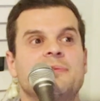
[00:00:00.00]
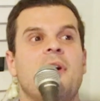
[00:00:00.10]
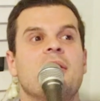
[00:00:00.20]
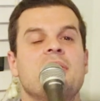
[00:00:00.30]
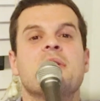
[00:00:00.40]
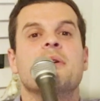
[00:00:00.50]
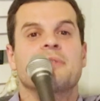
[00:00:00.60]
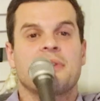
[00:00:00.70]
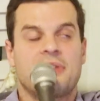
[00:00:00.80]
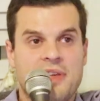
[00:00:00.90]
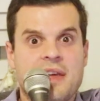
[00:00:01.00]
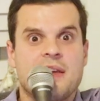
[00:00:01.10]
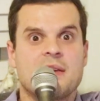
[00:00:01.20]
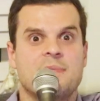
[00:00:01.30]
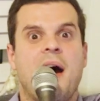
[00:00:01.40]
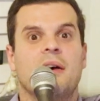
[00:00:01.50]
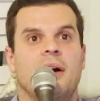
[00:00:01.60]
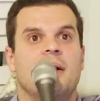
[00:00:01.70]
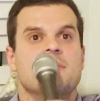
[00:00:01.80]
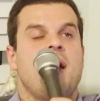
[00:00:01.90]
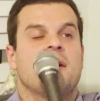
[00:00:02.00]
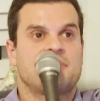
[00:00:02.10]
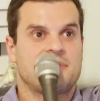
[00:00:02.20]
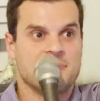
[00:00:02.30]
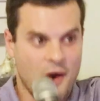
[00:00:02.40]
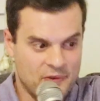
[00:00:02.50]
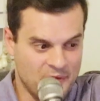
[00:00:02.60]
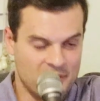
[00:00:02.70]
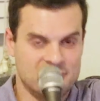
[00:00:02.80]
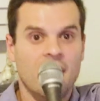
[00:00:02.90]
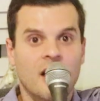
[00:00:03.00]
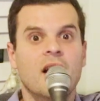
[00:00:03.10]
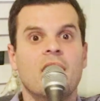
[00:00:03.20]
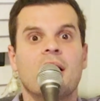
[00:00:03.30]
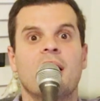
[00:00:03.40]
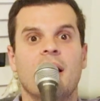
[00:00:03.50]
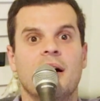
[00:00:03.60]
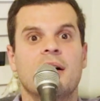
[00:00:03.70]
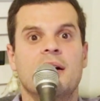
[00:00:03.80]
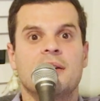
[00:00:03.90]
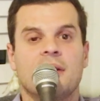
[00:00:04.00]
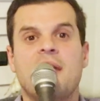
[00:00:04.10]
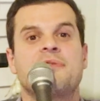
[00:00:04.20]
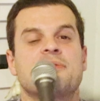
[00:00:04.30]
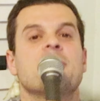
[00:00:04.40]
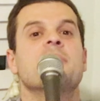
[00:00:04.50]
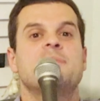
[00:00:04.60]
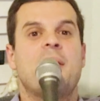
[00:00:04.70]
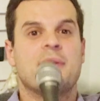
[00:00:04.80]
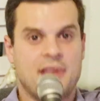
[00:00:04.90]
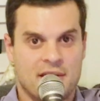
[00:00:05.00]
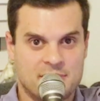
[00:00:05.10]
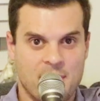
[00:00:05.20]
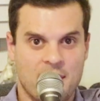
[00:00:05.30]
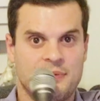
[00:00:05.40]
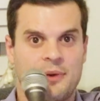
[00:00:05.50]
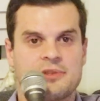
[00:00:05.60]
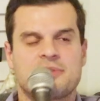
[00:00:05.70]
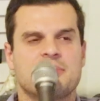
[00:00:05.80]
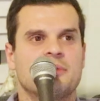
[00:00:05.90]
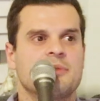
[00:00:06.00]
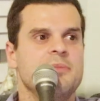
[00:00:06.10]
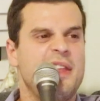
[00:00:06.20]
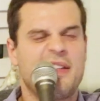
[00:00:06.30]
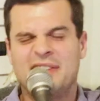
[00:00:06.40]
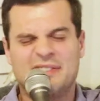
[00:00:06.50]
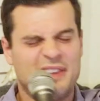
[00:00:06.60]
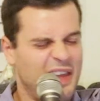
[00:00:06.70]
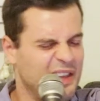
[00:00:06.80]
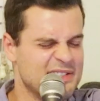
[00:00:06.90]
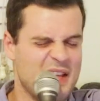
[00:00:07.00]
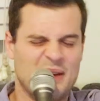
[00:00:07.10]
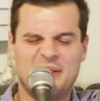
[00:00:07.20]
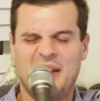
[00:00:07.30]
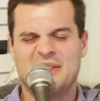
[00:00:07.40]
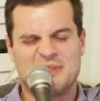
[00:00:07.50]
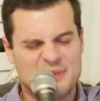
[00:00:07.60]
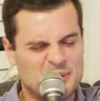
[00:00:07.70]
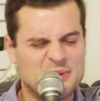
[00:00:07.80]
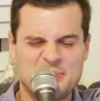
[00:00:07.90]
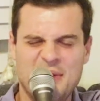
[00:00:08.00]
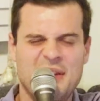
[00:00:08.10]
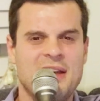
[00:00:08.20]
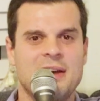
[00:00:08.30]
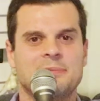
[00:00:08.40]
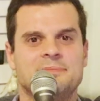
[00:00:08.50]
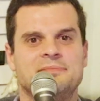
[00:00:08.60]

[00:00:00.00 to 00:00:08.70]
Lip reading: falling over thinking about, oh gosh, smartphones. Oh, life was so much better without smartphones or social media. These kids nowadays, social media.